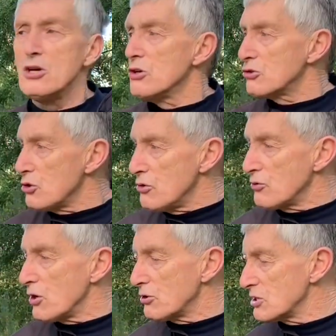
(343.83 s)
So you've
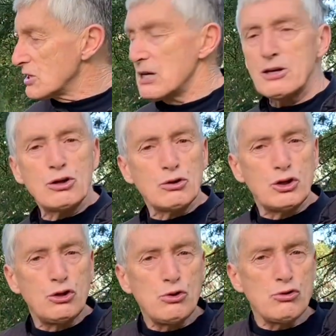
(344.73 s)
got this
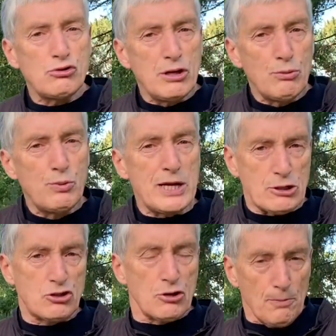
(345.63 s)
hugely
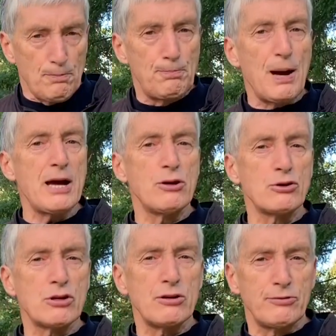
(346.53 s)
rich,
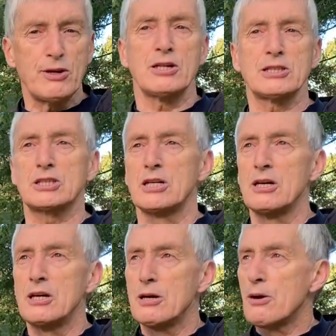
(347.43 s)
biodiverse
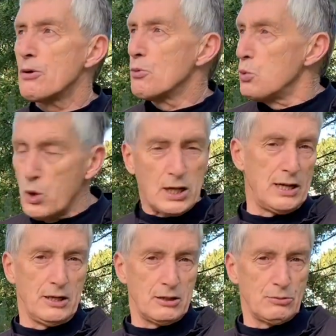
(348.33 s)

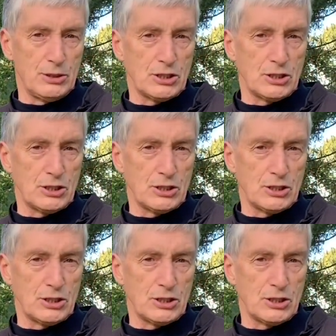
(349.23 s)
woodland, which